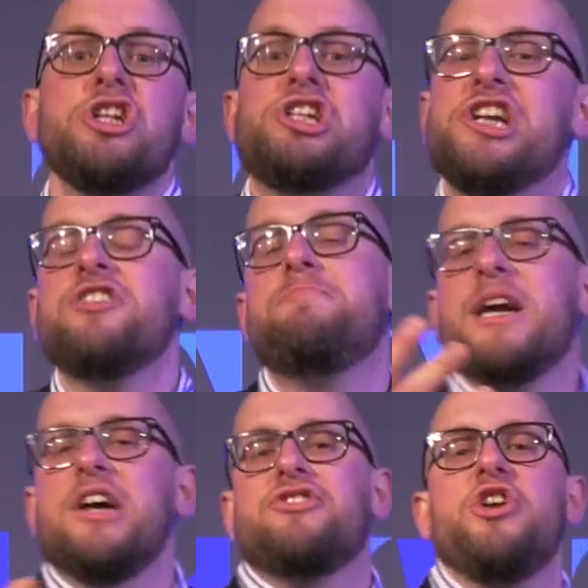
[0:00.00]
Just
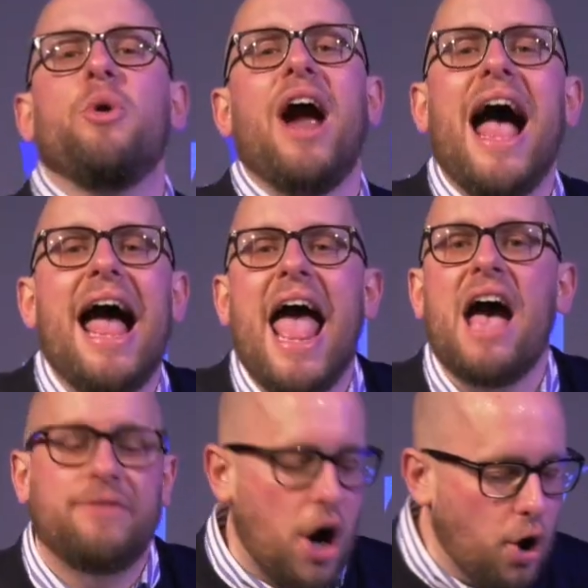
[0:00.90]
because you or I
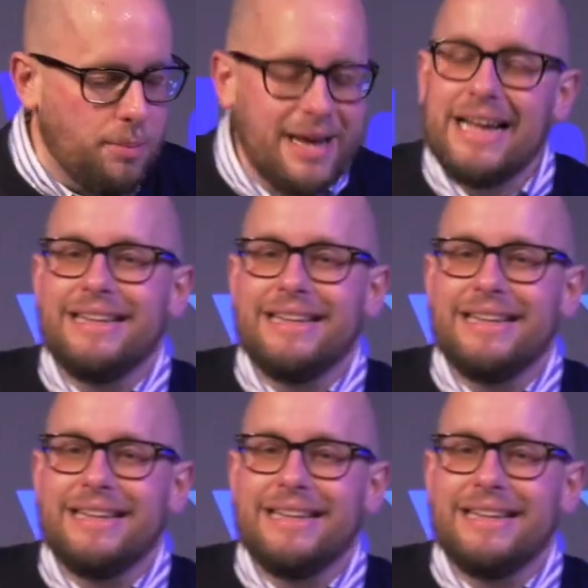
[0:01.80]
have hope